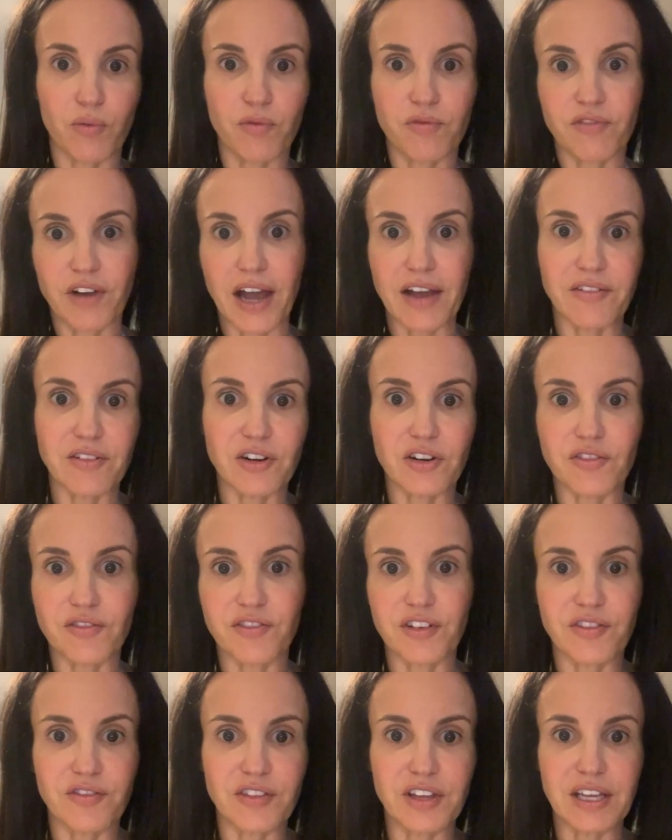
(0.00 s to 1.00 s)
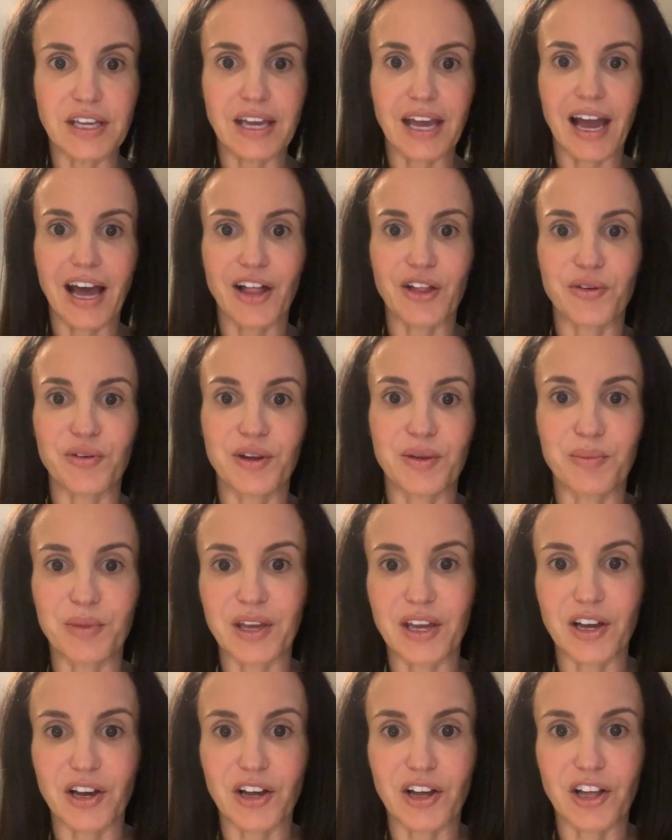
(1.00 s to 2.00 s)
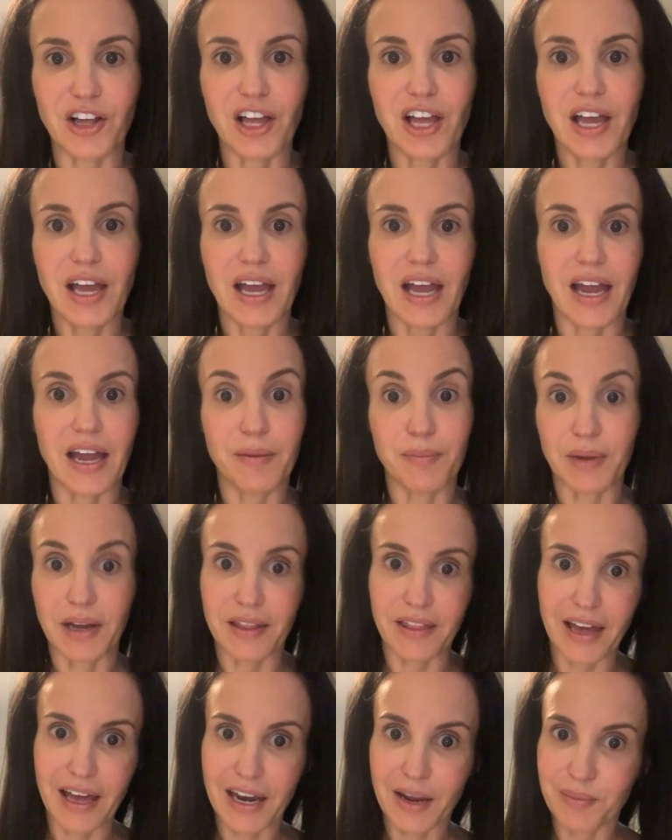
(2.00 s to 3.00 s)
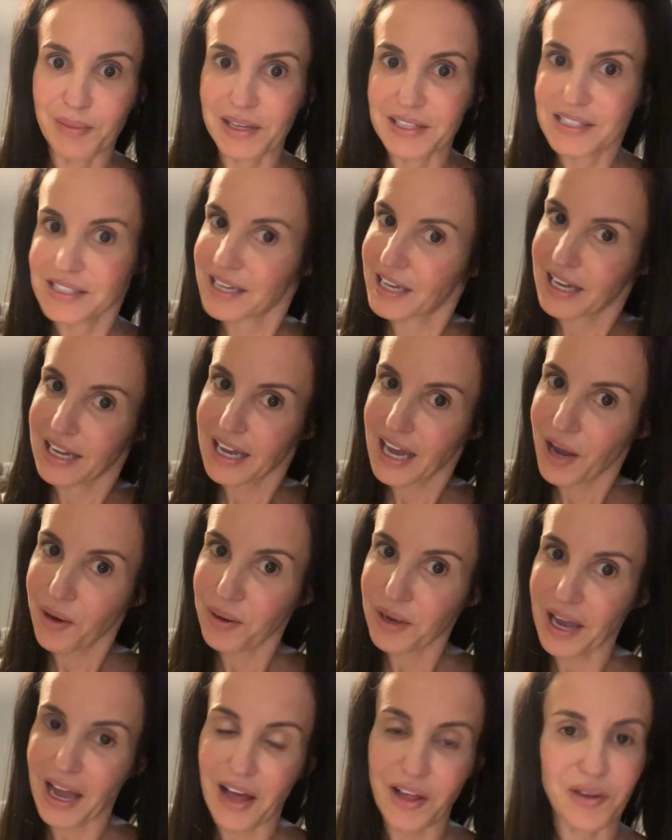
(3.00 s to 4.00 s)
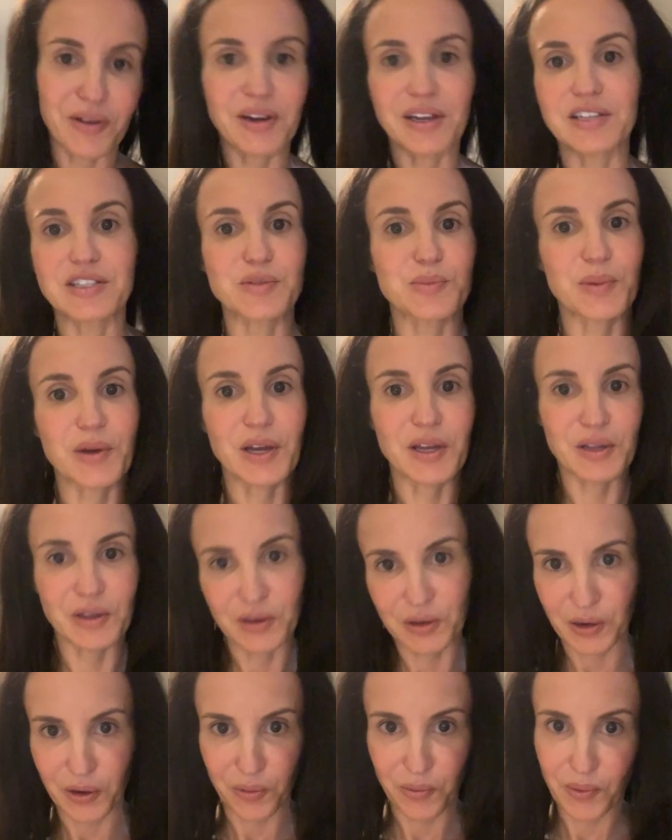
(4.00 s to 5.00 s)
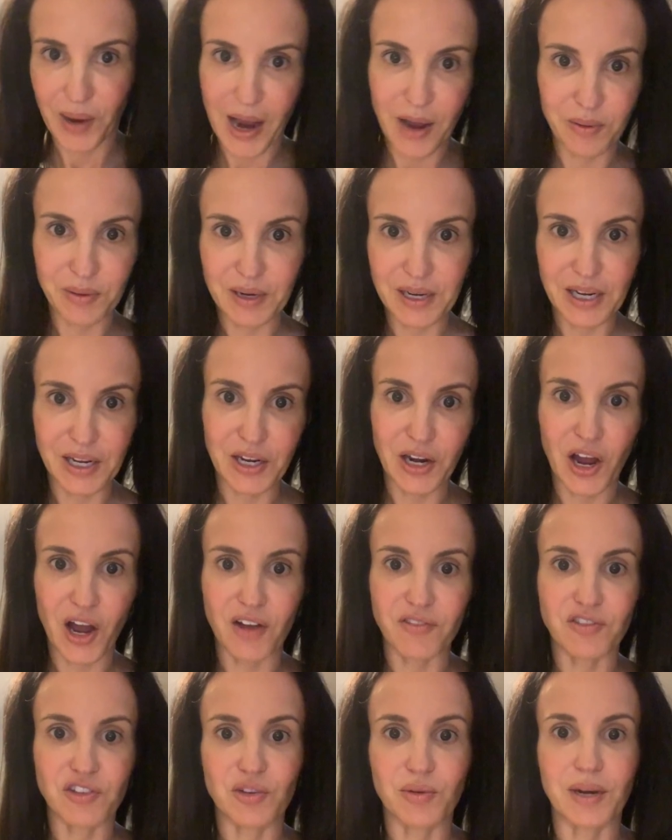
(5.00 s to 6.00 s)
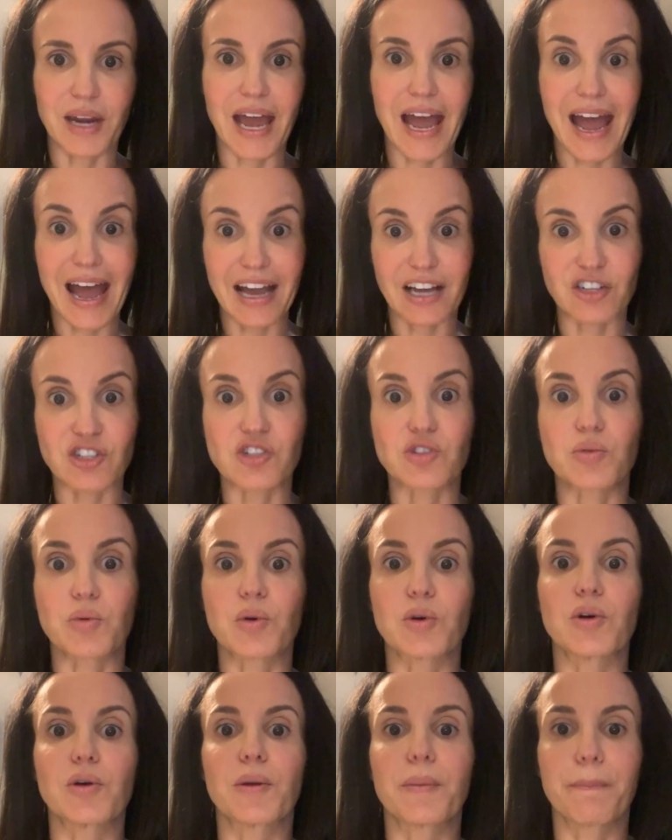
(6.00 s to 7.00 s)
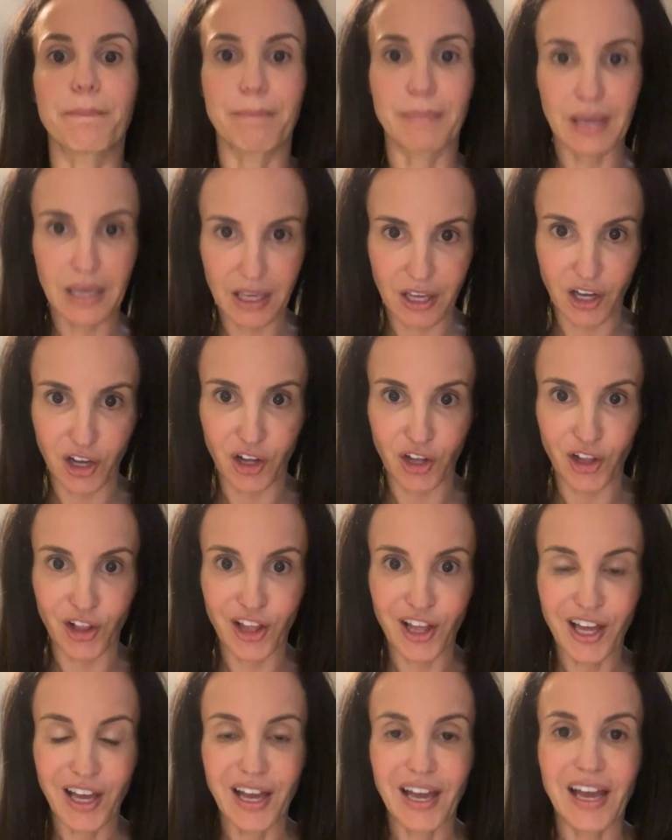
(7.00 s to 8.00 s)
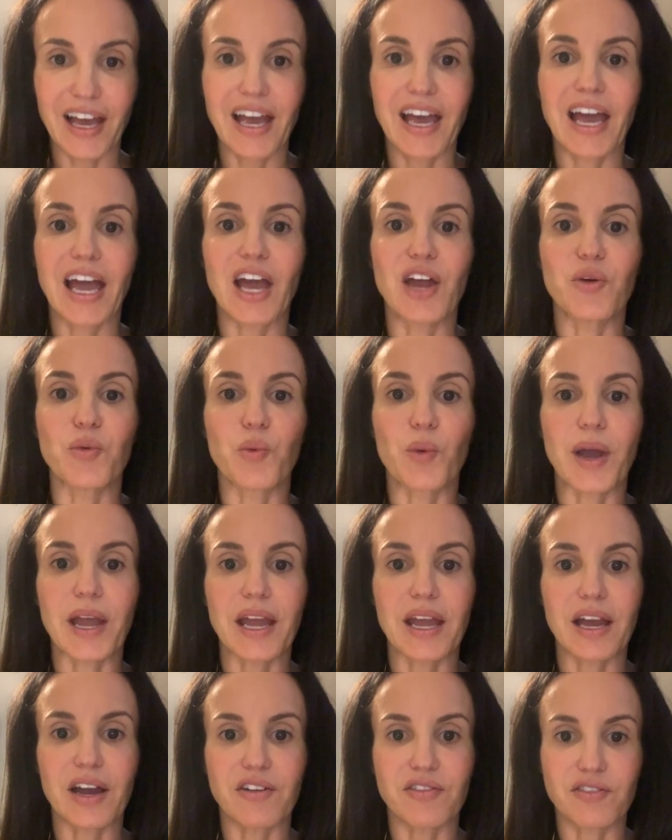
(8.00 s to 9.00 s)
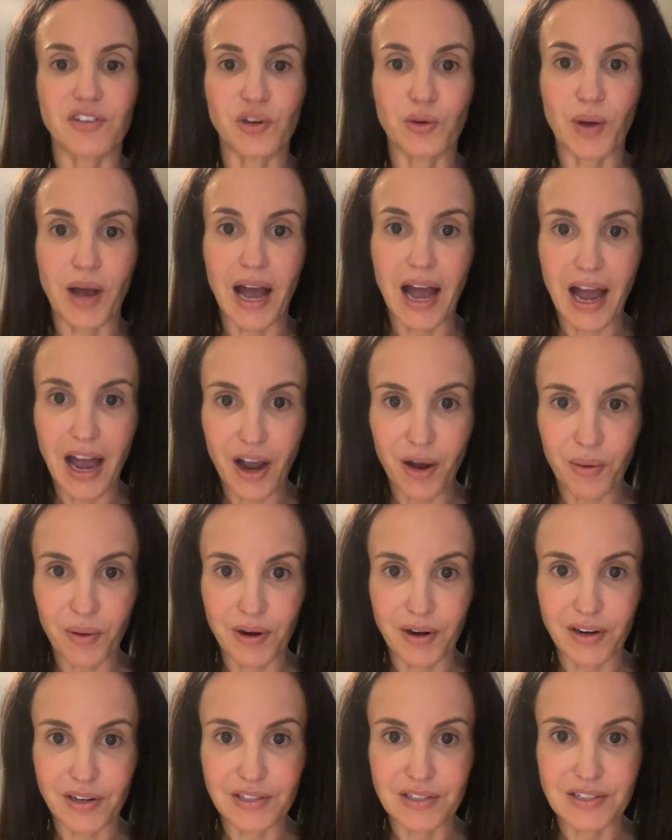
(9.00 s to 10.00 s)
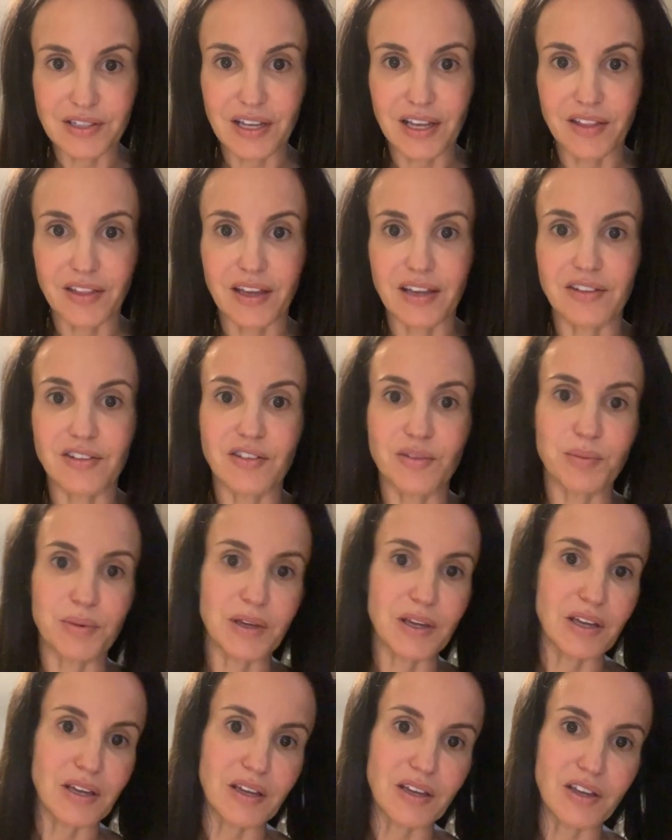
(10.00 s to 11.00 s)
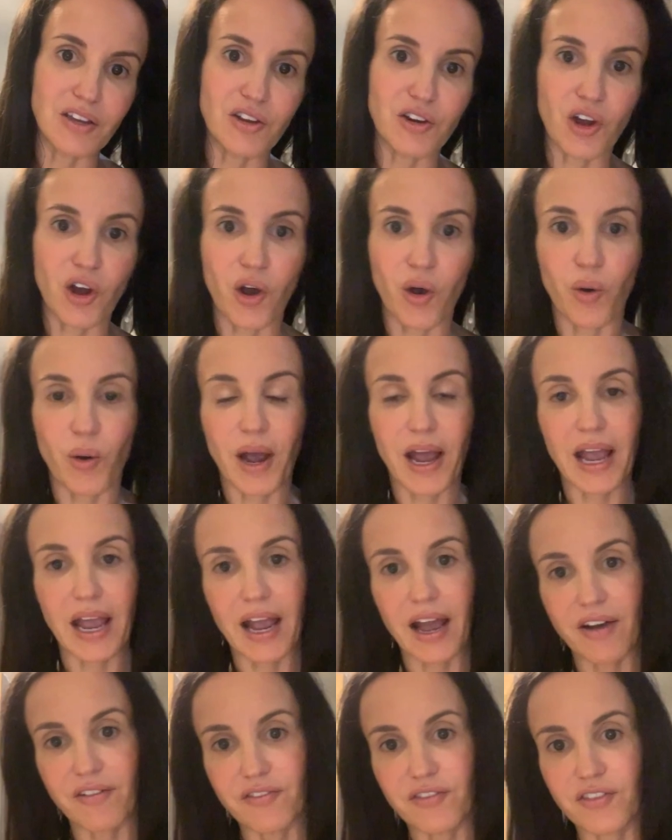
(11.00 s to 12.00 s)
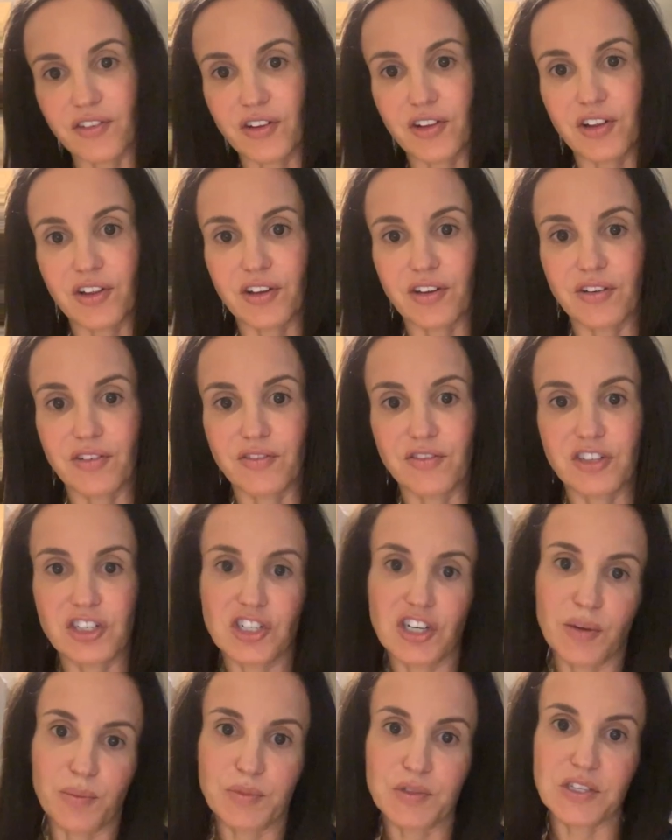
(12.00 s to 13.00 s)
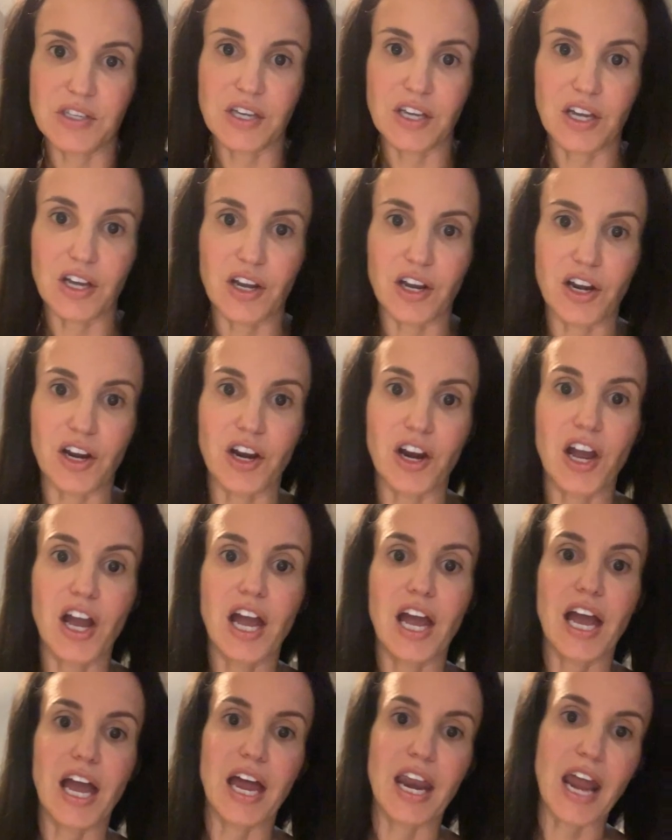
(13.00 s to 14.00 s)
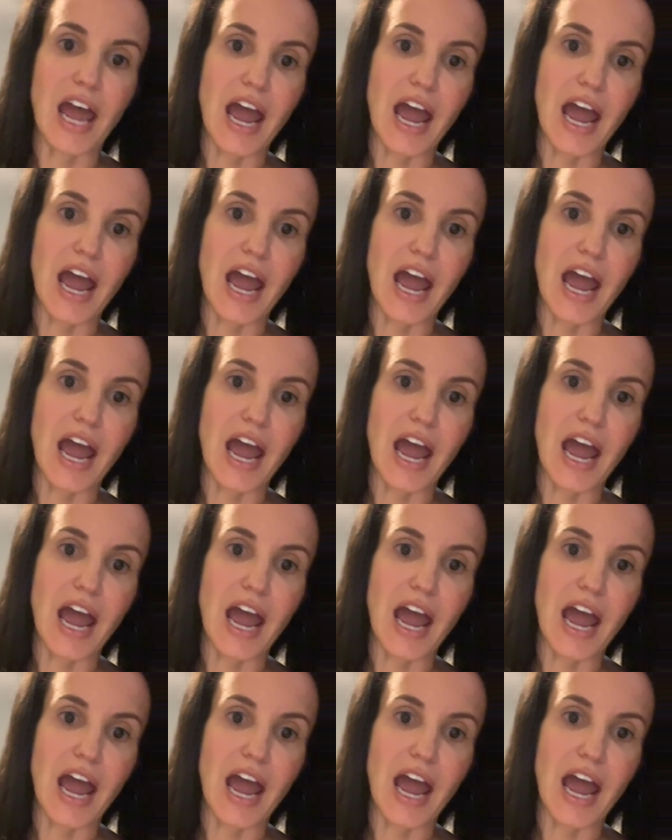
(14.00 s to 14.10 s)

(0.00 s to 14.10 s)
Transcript: 550 calorie meal, and by that I'm not saying count calories, but rounding it off to an actual meal, and wait a few hours than to be, a handful of chips here, an